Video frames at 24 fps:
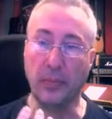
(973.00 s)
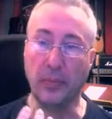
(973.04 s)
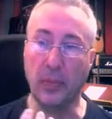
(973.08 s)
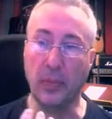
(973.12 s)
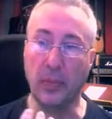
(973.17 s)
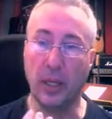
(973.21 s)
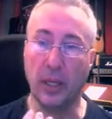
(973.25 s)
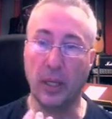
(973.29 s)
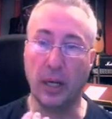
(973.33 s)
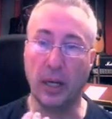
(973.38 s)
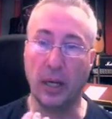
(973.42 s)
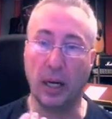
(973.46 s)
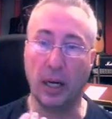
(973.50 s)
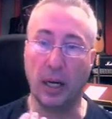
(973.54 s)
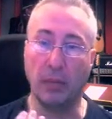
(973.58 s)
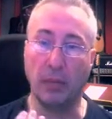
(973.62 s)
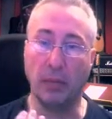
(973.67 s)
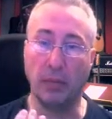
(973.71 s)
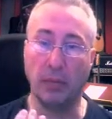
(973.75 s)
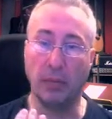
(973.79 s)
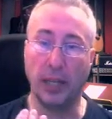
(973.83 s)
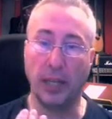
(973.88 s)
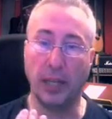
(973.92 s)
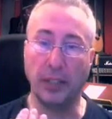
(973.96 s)

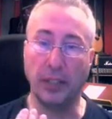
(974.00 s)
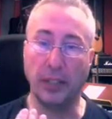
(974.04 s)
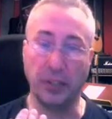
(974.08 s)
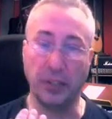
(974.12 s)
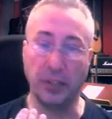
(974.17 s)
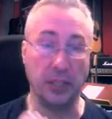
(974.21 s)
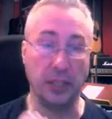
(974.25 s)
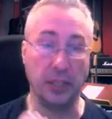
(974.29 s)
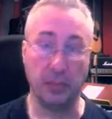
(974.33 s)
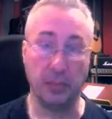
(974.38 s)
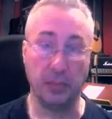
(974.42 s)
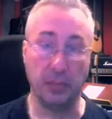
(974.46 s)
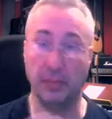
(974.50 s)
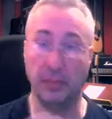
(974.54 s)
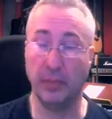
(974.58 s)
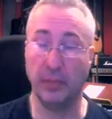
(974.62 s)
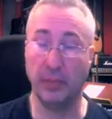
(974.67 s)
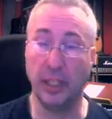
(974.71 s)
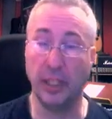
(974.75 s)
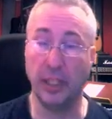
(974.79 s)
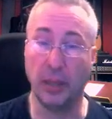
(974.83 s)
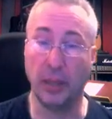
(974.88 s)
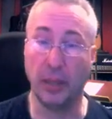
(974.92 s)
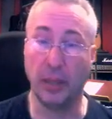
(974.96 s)
and you see,
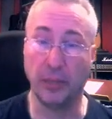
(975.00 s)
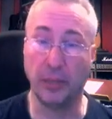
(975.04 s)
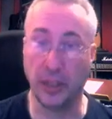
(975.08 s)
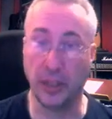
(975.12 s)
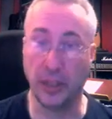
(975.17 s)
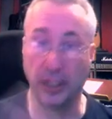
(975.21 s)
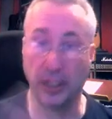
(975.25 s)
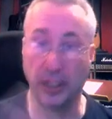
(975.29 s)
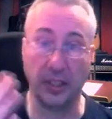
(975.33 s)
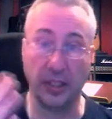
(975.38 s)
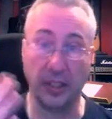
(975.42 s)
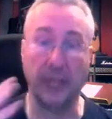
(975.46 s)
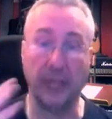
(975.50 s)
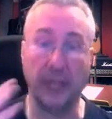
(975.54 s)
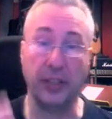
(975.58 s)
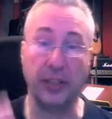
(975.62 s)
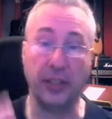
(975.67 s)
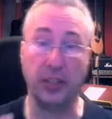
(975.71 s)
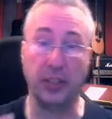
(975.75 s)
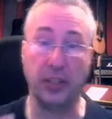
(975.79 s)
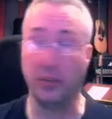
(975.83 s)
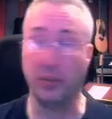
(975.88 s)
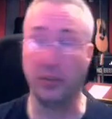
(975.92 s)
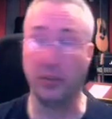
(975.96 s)
the TV
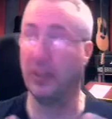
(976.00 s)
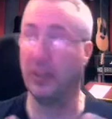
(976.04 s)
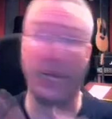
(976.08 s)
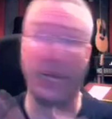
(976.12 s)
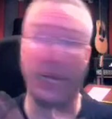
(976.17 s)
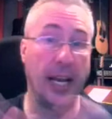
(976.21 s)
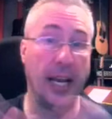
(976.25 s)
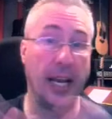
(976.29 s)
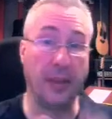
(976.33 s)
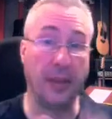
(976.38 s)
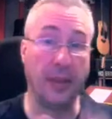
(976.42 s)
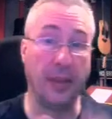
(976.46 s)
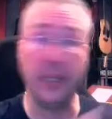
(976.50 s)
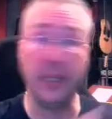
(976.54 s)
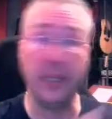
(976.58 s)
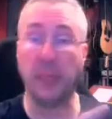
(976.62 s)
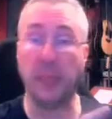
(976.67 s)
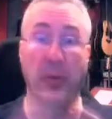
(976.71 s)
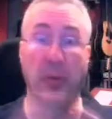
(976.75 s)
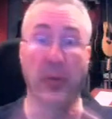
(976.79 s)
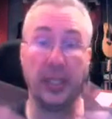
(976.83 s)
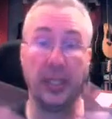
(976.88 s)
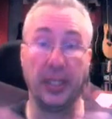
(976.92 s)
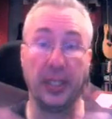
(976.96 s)
shows, or Anthony
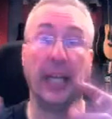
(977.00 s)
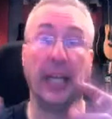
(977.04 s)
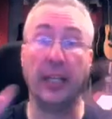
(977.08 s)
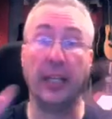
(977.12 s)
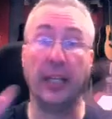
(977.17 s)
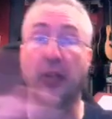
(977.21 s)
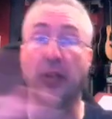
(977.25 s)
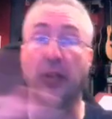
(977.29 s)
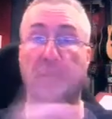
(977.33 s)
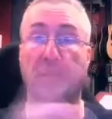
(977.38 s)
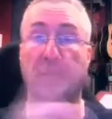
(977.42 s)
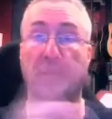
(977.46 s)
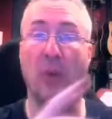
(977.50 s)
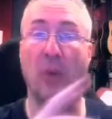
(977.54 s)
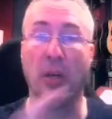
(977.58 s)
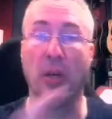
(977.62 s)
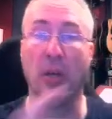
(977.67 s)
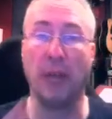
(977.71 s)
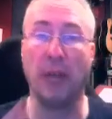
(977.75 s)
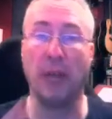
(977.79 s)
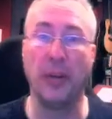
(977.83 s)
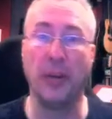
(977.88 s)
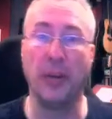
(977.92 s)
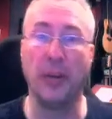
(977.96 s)
Bourdain goes all
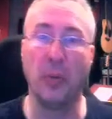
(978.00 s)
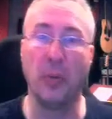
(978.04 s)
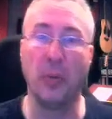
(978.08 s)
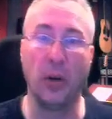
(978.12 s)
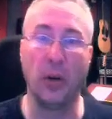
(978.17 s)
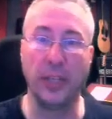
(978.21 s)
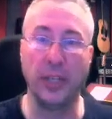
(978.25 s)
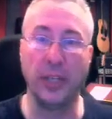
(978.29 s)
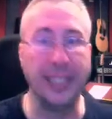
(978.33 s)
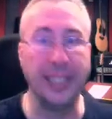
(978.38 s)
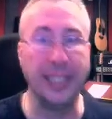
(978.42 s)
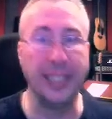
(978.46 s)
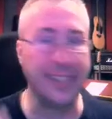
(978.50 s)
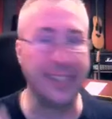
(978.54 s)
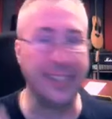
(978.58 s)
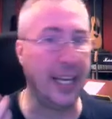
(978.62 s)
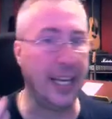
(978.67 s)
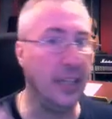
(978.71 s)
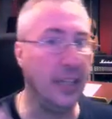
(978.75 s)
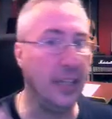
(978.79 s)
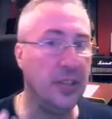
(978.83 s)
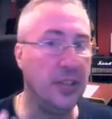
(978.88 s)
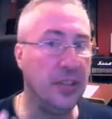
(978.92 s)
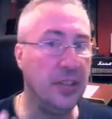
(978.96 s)
around the world and he
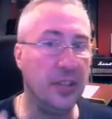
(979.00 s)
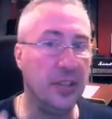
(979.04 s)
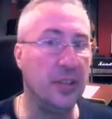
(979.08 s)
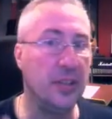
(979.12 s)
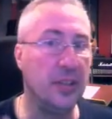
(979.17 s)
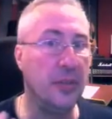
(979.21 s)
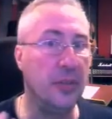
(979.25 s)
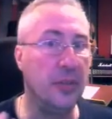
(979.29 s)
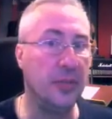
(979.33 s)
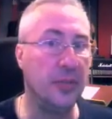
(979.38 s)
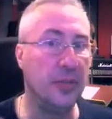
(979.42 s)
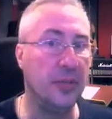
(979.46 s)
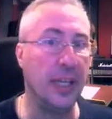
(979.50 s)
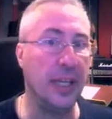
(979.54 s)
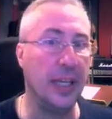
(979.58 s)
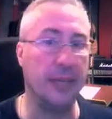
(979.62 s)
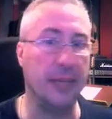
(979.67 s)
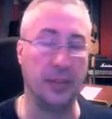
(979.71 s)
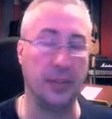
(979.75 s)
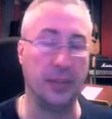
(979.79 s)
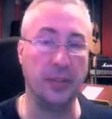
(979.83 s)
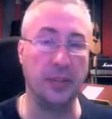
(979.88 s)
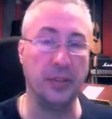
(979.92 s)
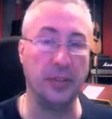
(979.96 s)
tastes new
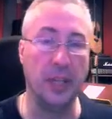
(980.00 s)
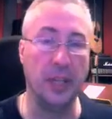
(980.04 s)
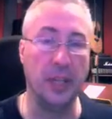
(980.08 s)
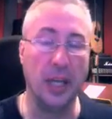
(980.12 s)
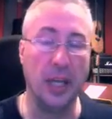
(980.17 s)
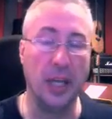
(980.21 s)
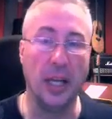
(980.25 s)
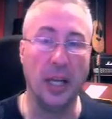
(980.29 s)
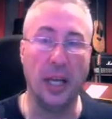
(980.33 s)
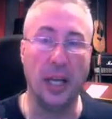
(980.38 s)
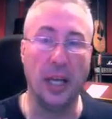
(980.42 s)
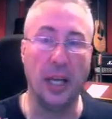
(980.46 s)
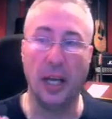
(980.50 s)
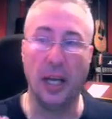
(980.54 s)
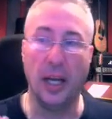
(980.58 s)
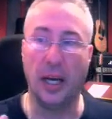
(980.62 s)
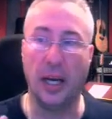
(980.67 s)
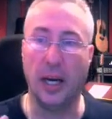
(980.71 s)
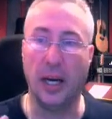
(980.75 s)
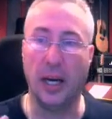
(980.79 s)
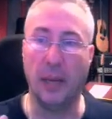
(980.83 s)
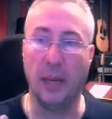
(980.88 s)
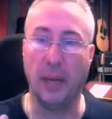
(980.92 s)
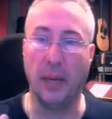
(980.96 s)
flavors.
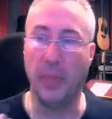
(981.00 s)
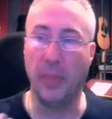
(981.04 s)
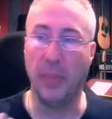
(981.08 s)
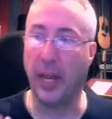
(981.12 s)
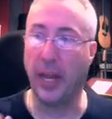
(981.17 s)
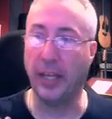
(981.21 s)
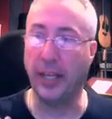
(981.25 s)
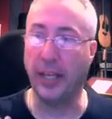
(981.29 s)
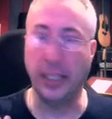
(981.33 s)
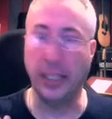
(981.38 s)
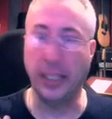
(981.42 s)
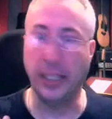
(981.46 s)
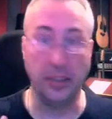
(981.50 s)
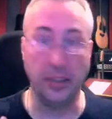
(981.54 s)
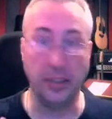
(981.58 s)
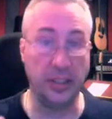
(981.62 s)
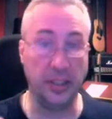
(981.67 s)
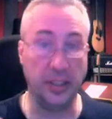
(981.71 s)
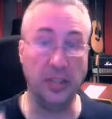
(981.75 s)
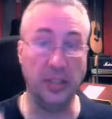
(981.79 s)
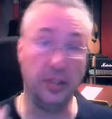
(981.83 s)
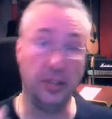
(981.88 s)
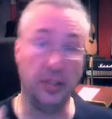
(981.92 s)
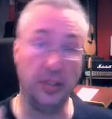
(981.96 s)
And he
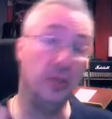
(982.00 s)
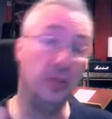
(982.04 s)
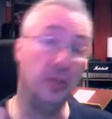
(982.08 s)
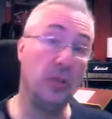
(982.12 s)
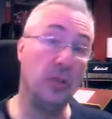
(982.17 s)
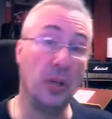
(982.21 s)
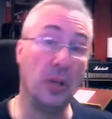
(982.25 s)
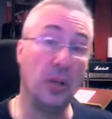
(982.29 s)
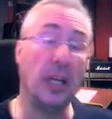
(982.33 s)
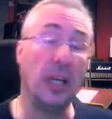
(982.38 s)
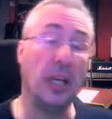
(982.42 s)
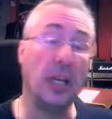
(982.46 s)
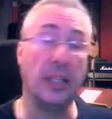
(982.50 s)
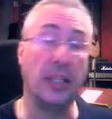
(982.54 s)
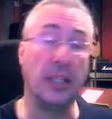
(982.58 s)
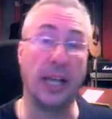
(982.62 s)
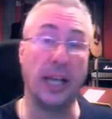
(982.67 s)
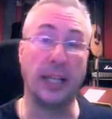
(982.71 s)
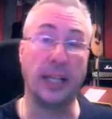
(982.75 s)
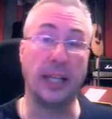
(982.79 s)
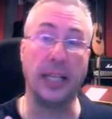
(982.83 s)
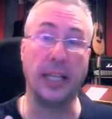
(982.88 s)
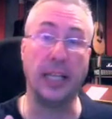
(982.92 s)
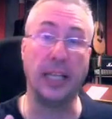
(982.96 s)
sees new cooking
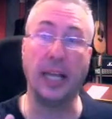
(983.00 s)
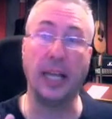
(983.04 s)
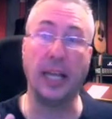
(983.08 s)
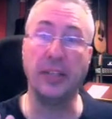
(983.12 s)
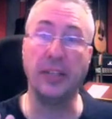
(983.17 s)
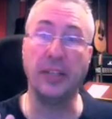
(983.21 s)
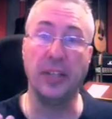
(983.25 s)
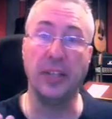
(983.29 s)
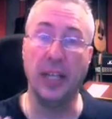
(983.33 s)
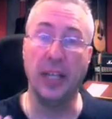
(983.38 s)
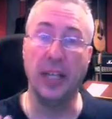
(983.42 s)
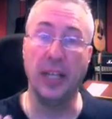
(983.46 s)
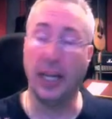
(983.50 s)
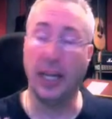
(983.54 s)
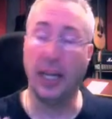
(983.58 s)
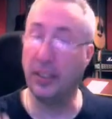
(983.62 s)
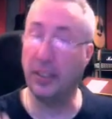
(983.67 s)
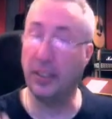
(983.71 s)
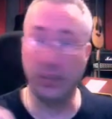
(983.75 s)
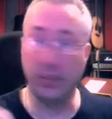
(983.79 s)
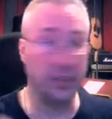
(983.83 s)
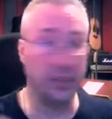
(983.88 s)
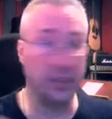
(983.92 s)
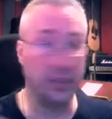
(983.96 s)
techniques. And
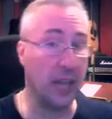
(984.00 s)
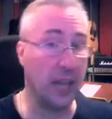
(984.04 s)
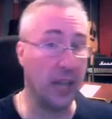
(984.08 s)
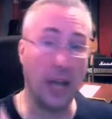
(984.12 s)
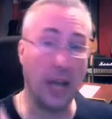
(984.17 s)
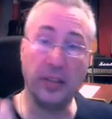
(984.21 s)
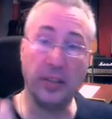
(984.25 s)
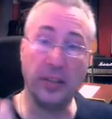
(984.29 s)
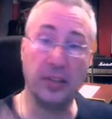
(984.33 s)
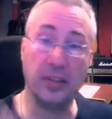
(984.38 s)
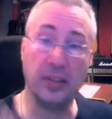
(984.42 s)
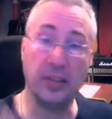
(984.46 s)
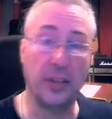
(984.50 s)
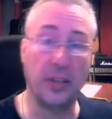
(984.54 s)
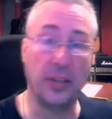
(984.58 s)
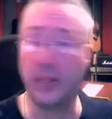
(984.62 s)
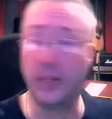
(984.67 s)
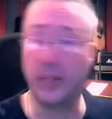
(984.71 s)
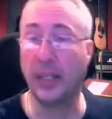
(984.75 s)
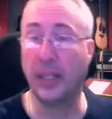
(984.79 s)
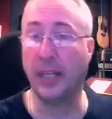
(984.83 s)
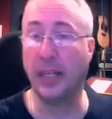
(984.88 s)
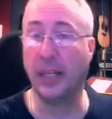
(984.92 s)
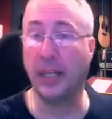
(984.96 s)
this is not the stuff
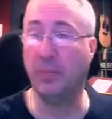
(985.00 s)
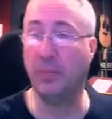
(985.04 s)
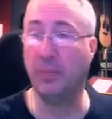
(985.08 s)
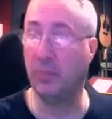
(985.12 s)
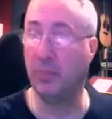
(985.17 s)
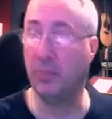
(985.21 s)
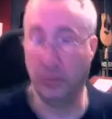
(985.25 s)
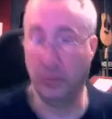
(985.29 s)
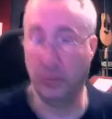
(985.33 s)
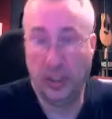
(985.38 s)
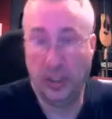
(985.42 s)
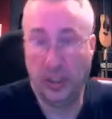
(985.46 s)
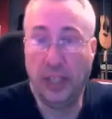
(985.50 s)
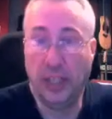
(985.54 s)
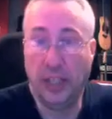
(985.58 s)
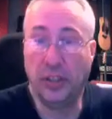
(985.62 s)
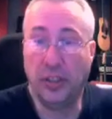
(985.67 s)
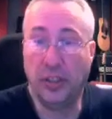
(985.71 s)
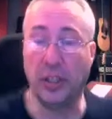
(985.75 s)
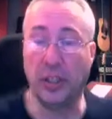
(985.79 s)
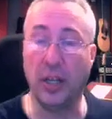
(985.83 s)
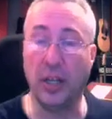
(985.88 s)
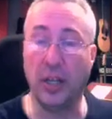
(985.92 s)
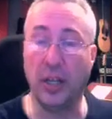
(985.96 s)
that they teach
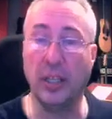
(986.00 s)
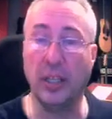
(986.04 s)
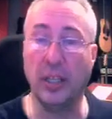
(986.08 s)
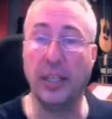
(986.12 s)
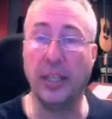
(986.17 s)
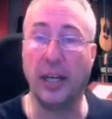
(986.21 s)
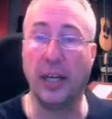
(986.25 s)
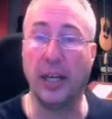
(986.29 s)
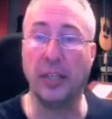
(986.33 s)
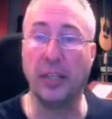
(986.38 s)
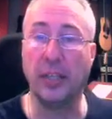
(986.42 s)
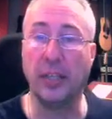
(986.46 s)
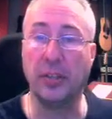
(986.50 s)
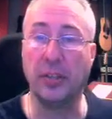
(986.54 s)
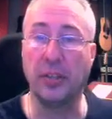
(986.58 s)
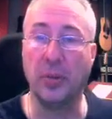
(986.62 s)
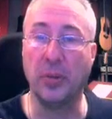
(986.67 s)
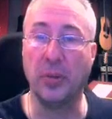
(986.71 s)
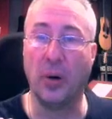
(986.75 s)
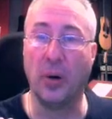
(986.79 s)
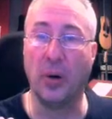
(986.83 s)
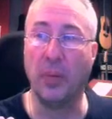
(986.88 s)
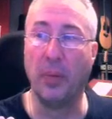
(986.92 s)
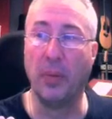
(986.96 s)
in culinary school.